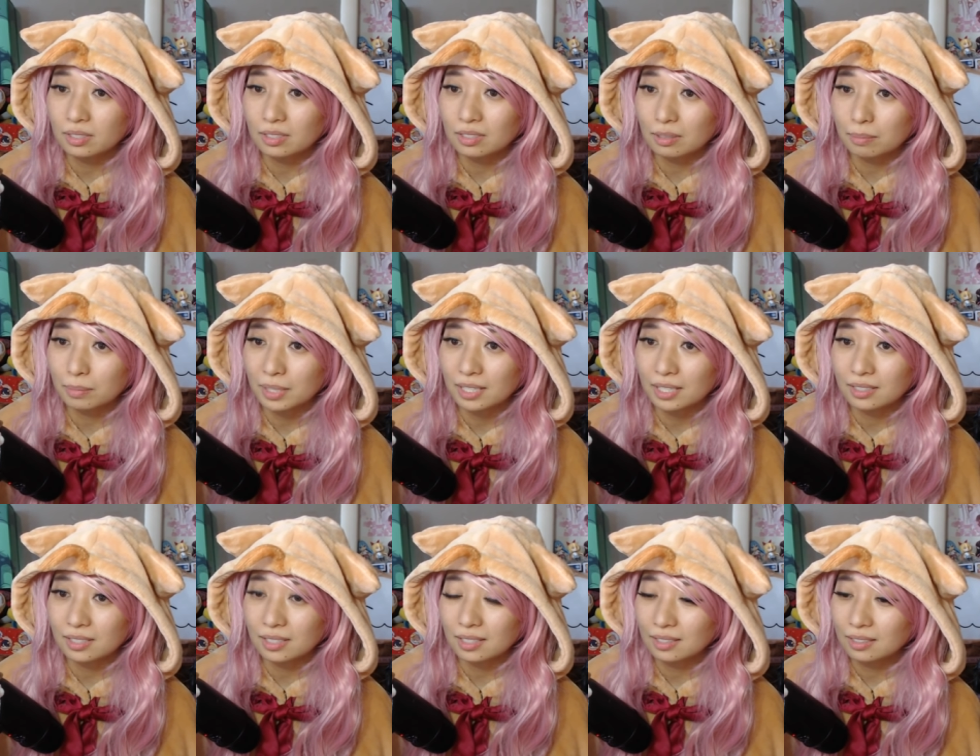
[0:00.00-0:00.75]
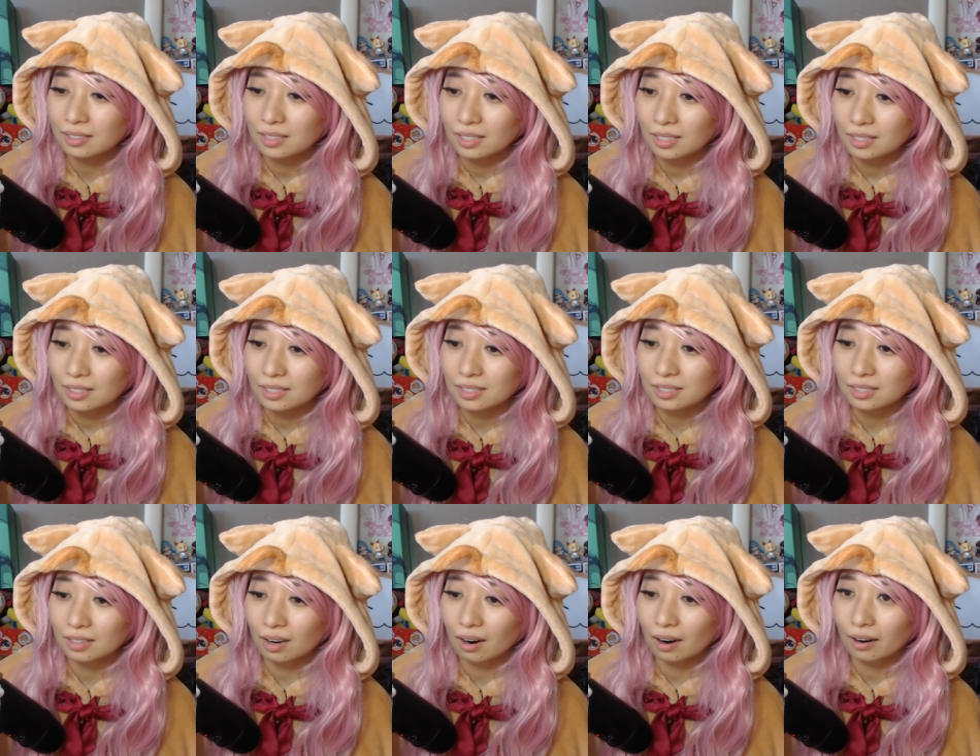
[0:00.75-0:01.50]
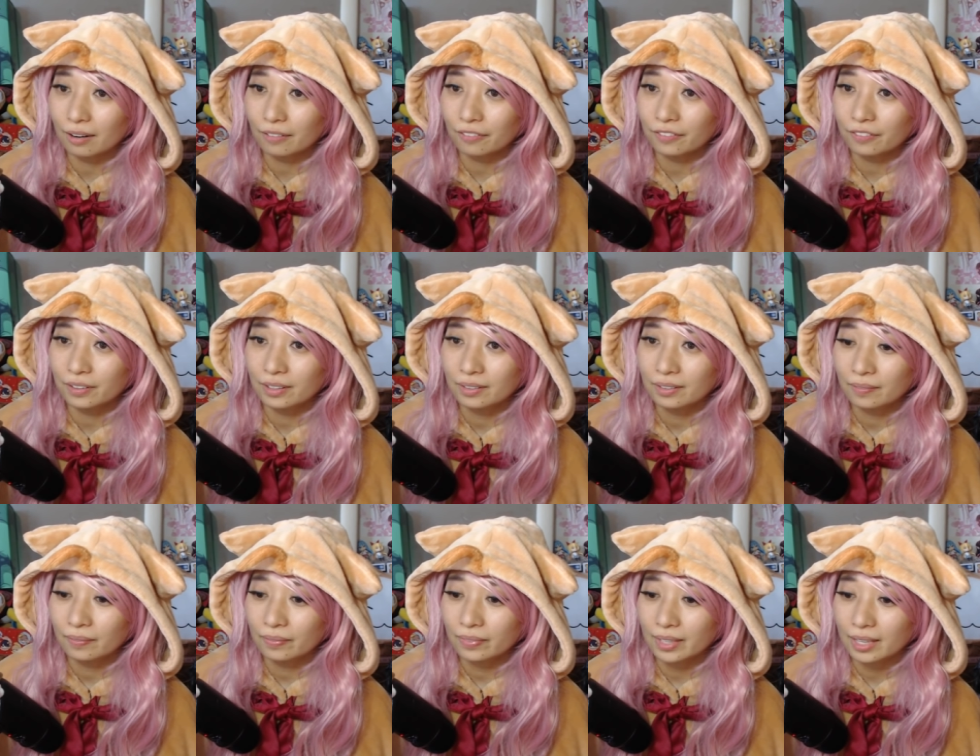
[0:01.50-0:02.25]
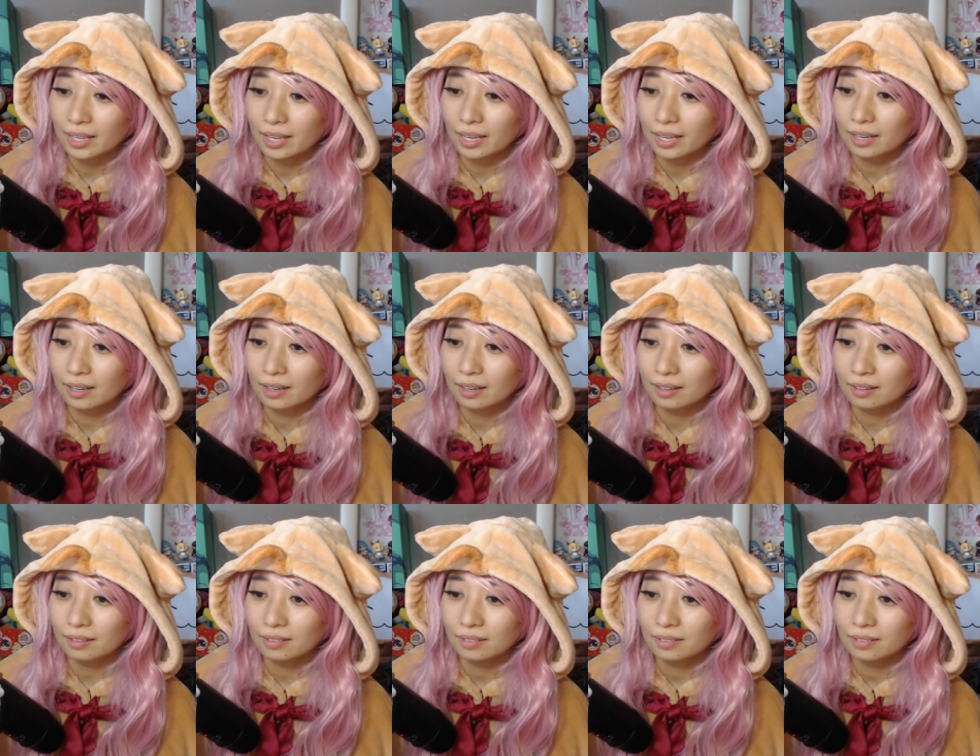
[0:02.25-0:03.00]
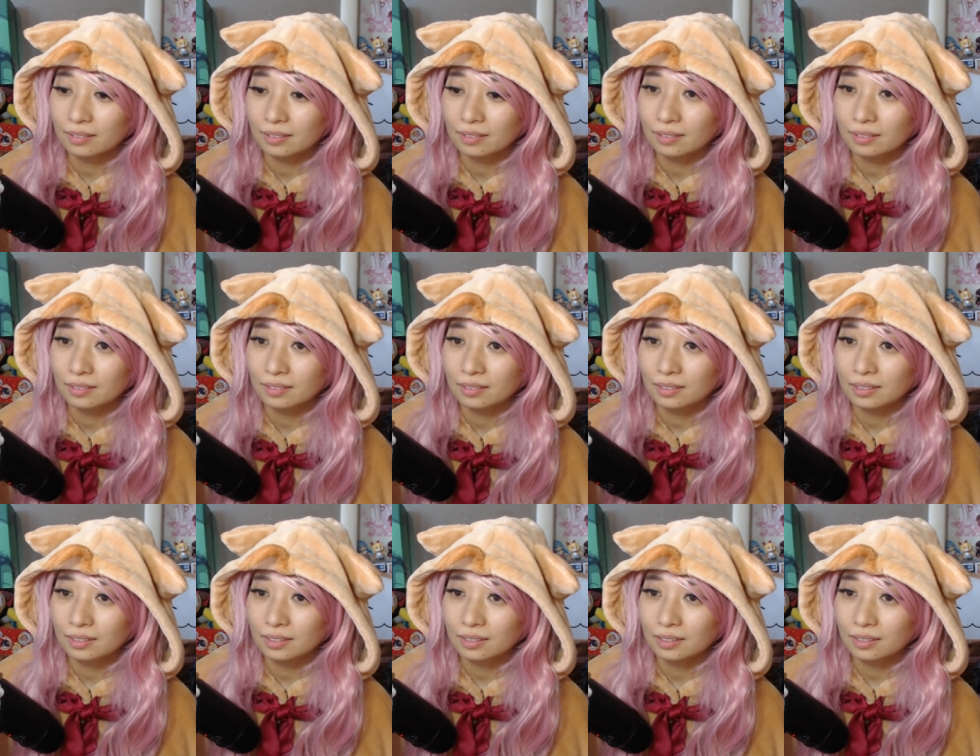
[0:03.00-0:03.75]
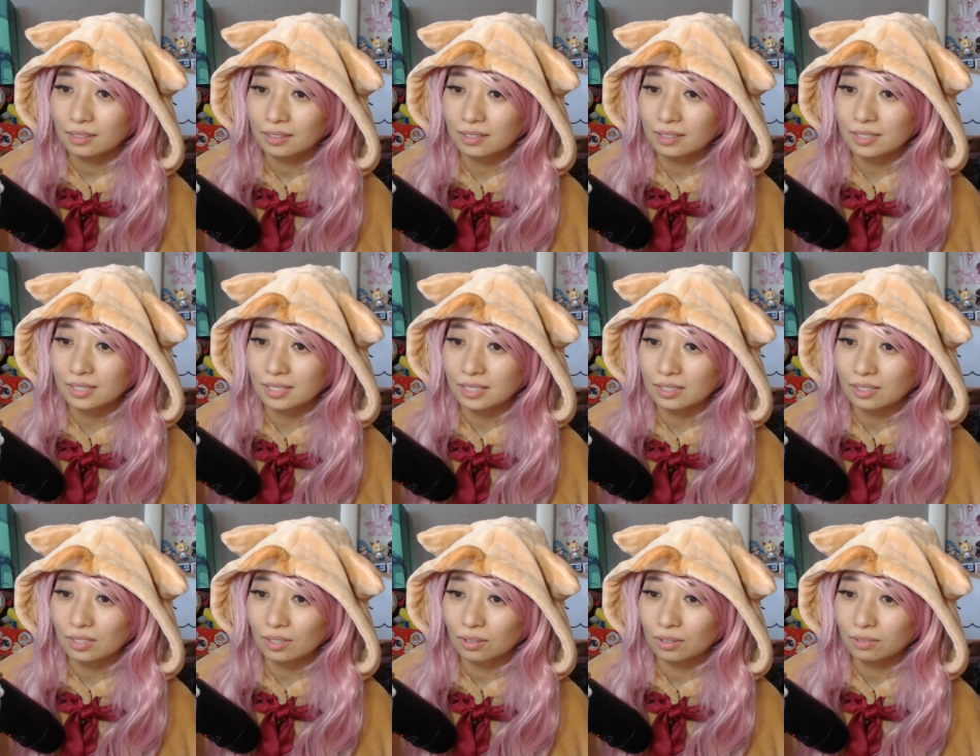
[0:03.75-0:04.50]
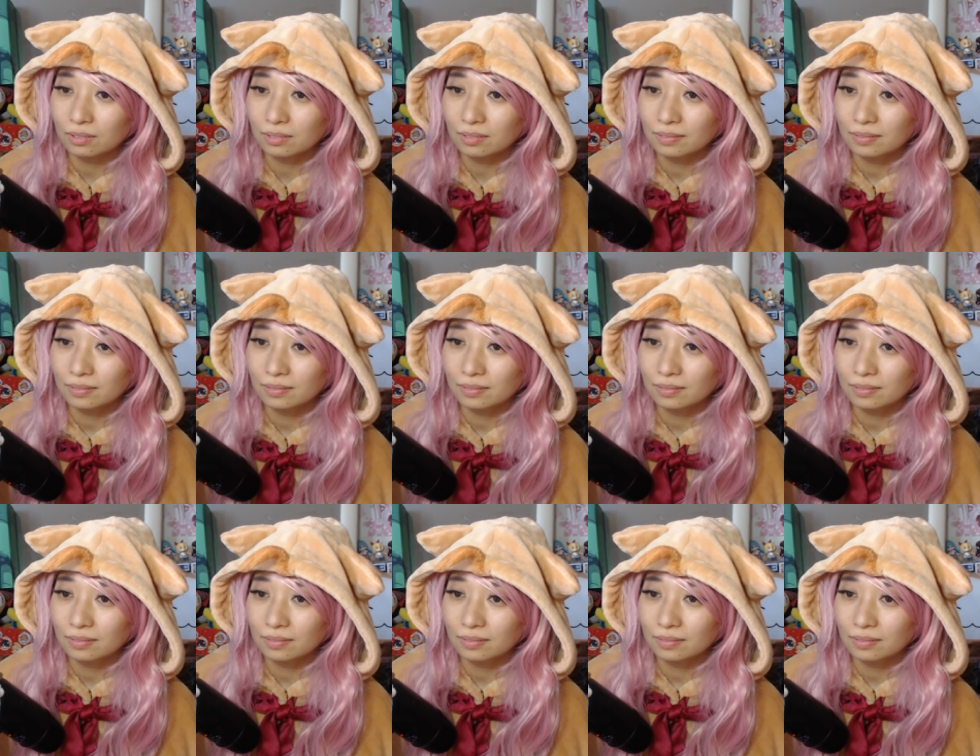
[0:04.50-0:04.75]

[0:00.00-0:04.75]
is amazing. Scarf, hair, her skin tone,